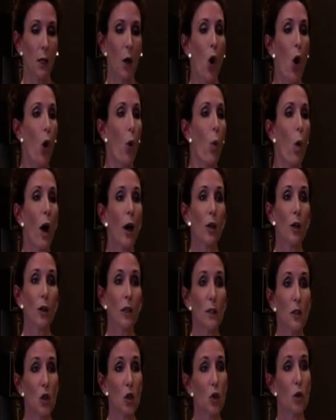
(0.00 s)
Water
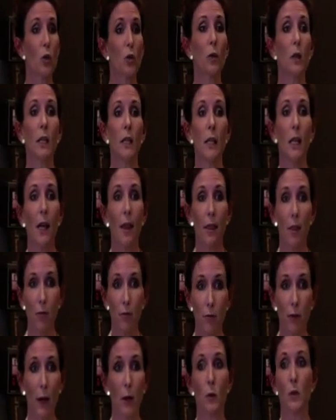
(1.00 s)
is truly the
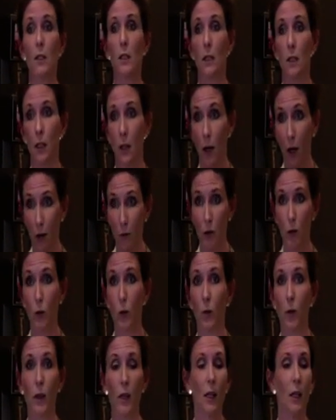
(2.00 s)
fountain of youth.
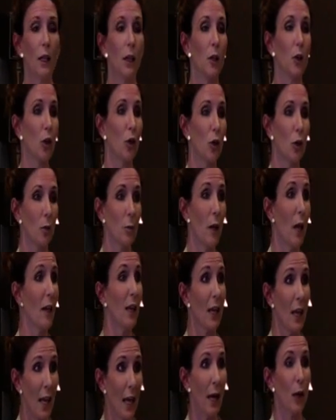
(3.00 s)
It
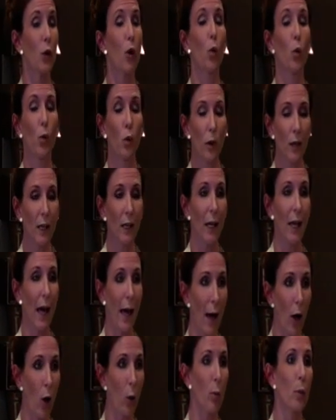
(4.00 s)
can really
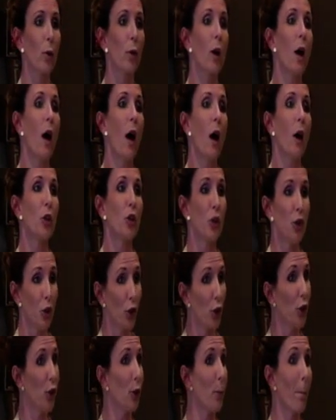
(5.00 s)
help
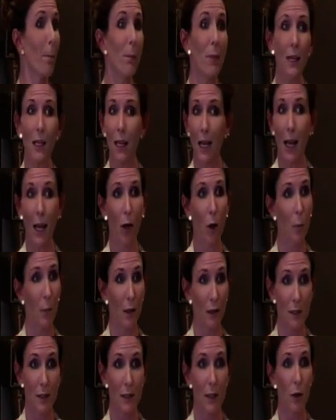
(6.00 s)
cure many ailments
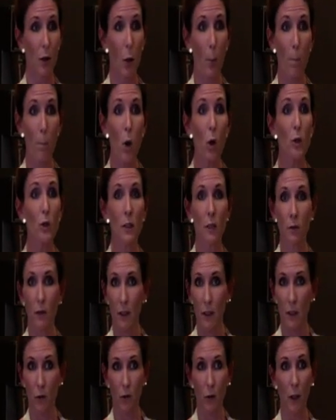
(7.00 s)
that most of us
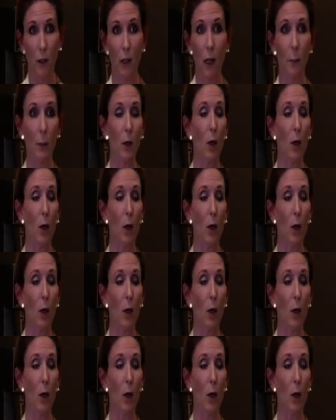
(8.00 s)
feel. I mean,